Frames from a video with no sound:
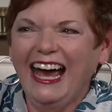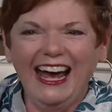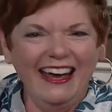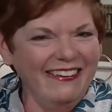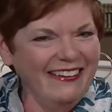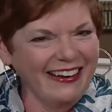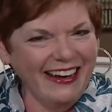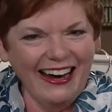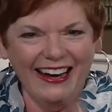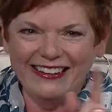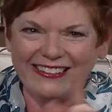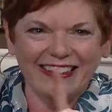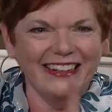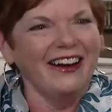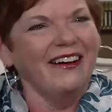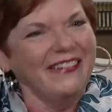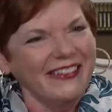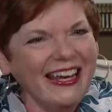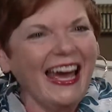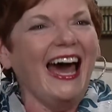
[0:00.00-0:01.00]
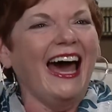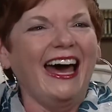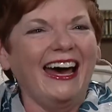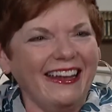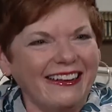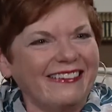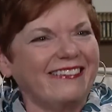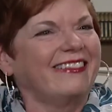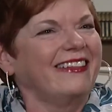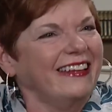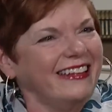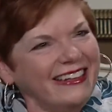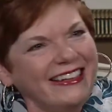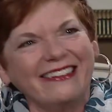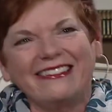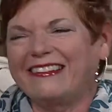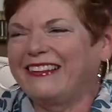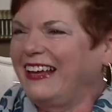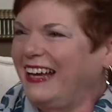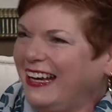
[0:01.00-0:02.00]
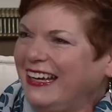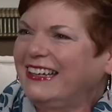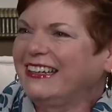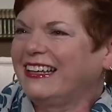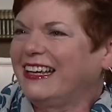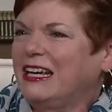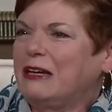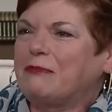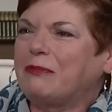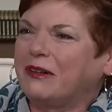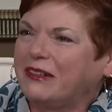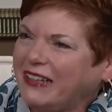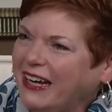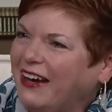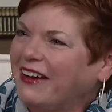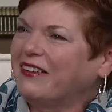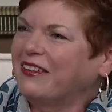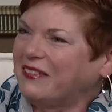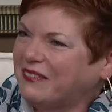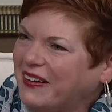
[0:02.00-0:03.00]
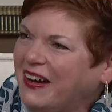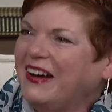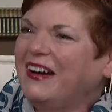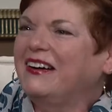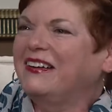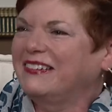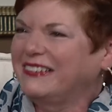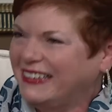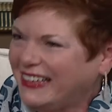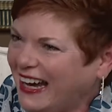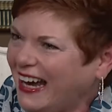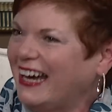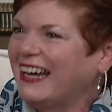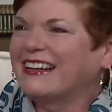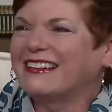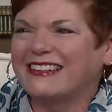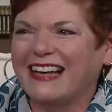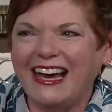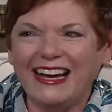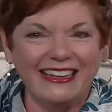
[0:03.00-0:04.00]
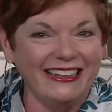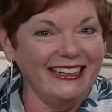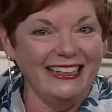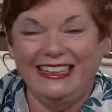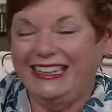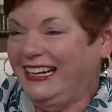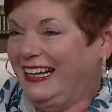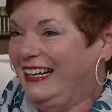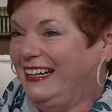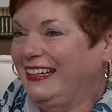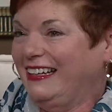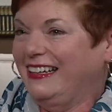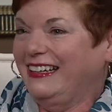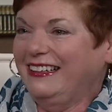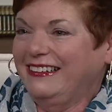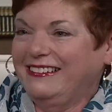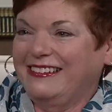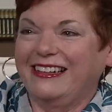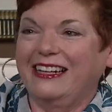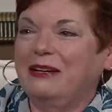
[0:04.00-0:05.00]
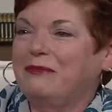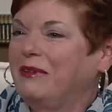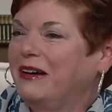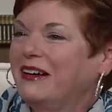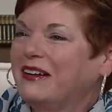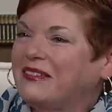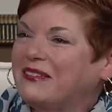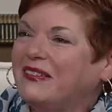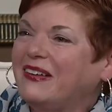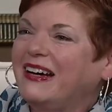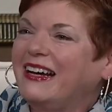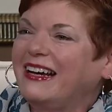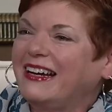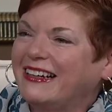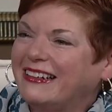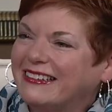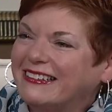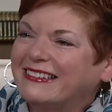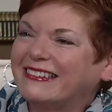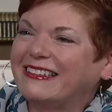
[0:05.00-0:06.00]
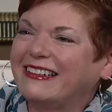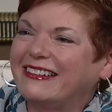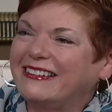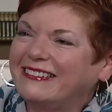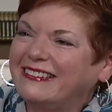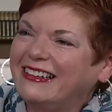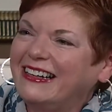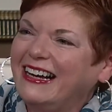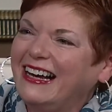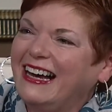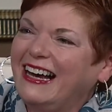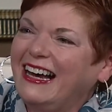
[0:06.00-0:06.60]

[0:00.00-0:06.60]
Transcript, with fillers: And the guy said, "Oh That's yeah, cute. it's the, the innkeeper it's the down, the down, the road. Street. Yeah, exactly." Yeah. And he he sent him on his way. Right, so, so, they really